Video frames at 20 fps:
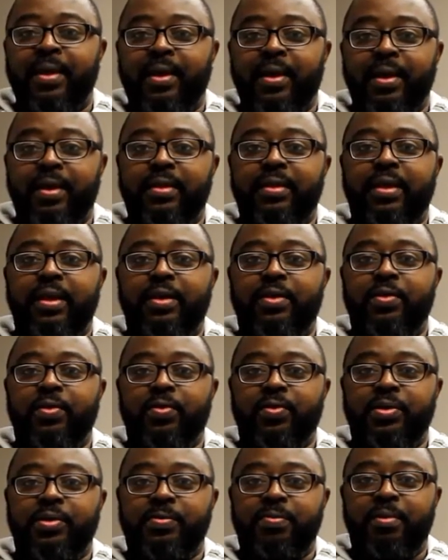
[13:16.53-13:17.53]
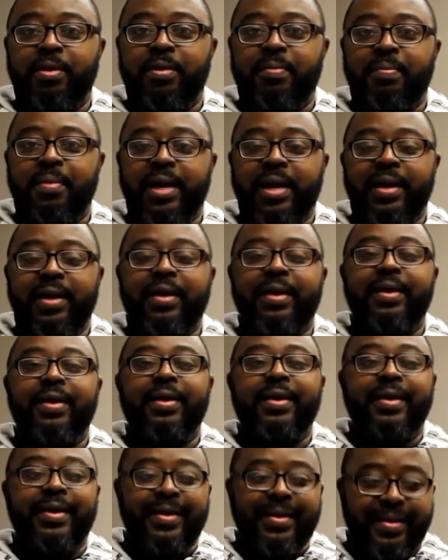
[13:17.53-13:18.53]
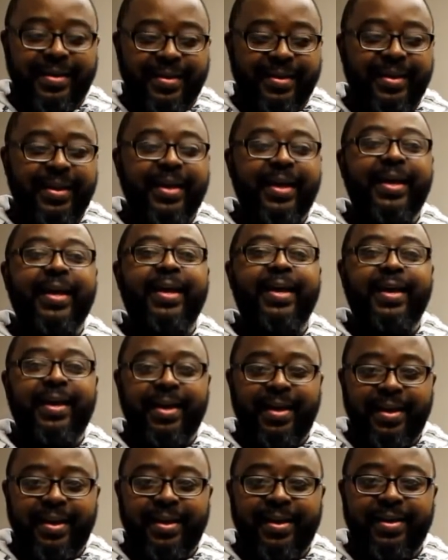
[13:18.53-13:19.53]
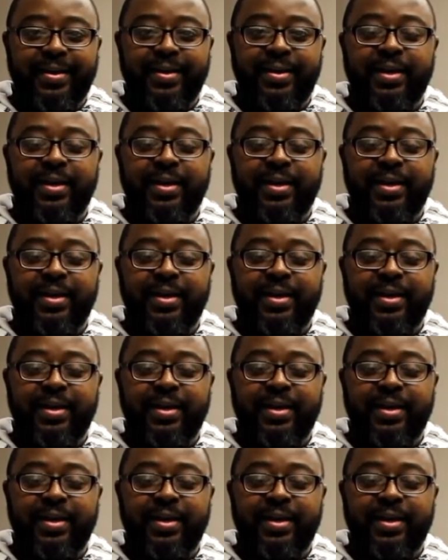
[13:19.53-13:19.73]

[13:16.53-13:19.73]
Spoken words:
And then you respond back, eh.